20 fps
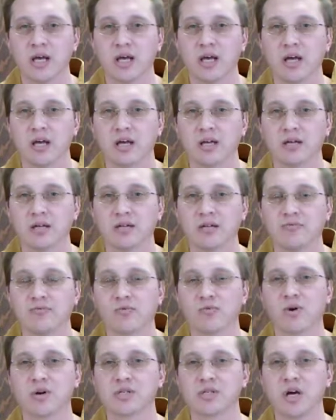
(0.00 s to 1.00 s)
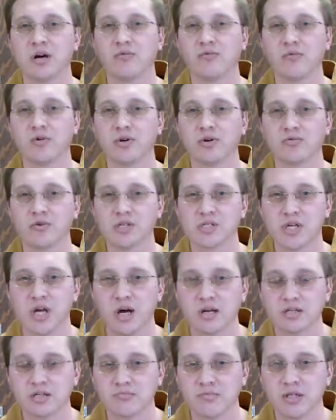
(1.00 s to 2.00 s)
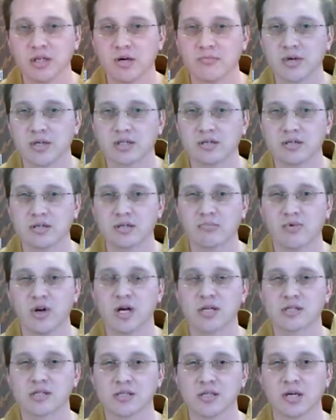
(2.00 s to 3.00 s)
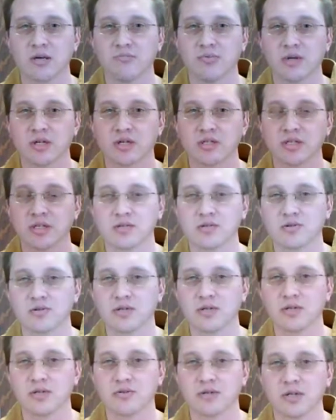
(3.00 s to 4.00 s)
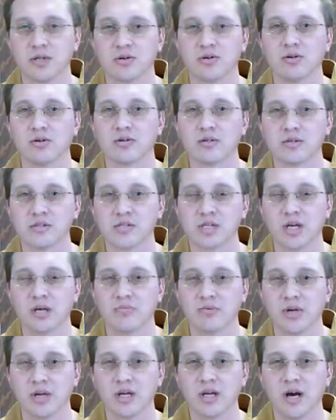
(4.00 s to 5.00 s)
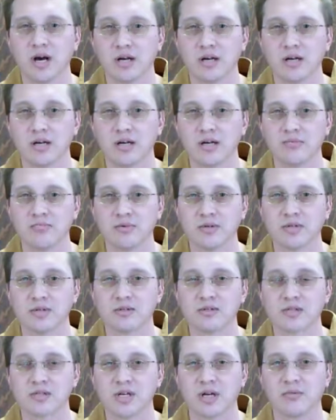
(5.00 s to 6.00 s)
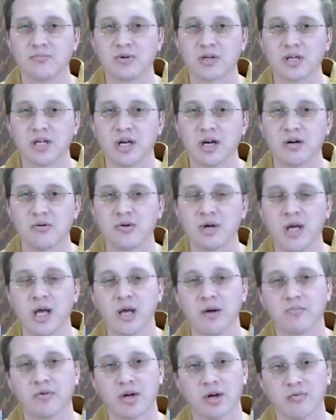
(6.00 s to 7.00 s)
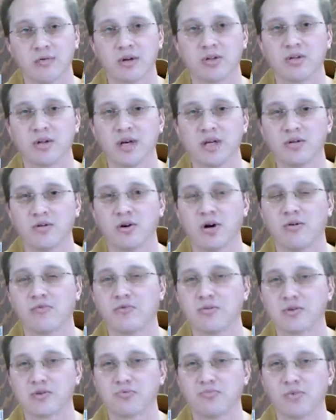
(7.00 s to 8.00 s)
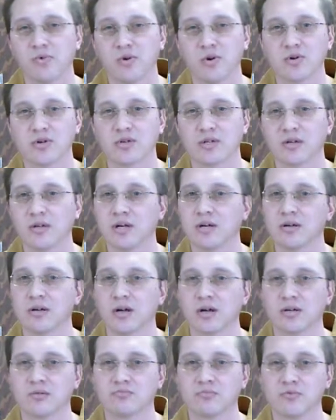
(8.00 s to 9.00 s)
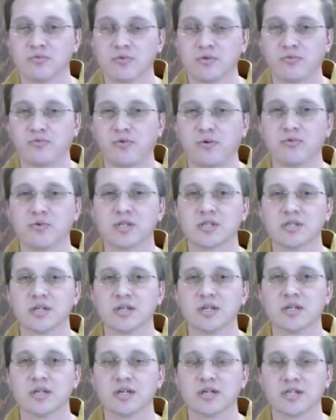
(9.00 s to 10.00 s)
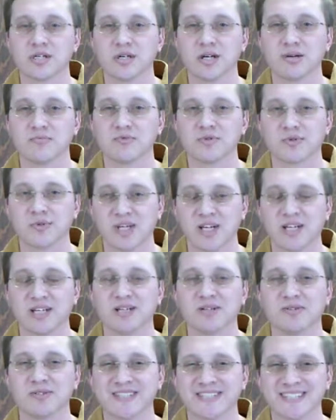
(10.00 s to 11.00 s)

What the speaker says: And if it works out for you, reach out to me. I'm at the Nebraska State Penitentiary. You can get on jfa.com and set up an account. But I want to thank you all for your support, and I look forward to seeing you next time. So thank you.